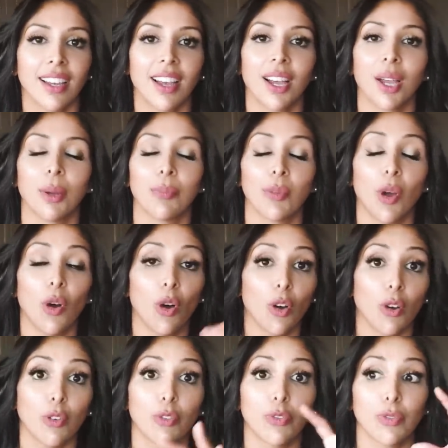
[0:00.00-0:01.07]

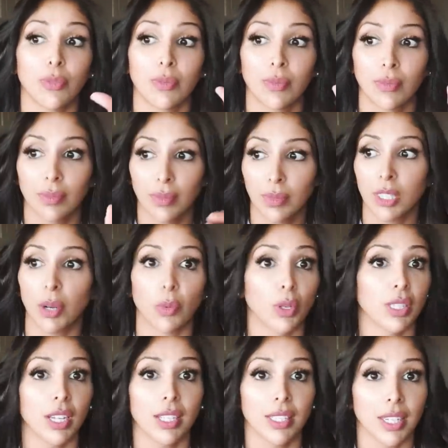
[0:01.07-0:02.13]
of
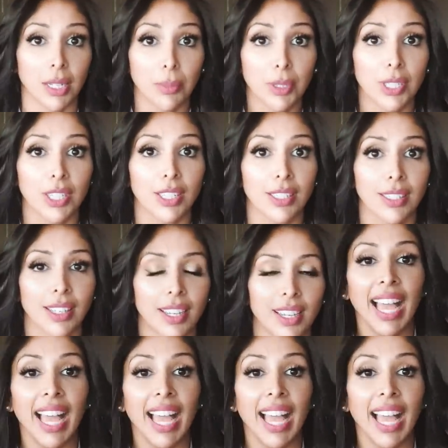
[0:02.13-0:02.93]
tyrosinase inhibitors.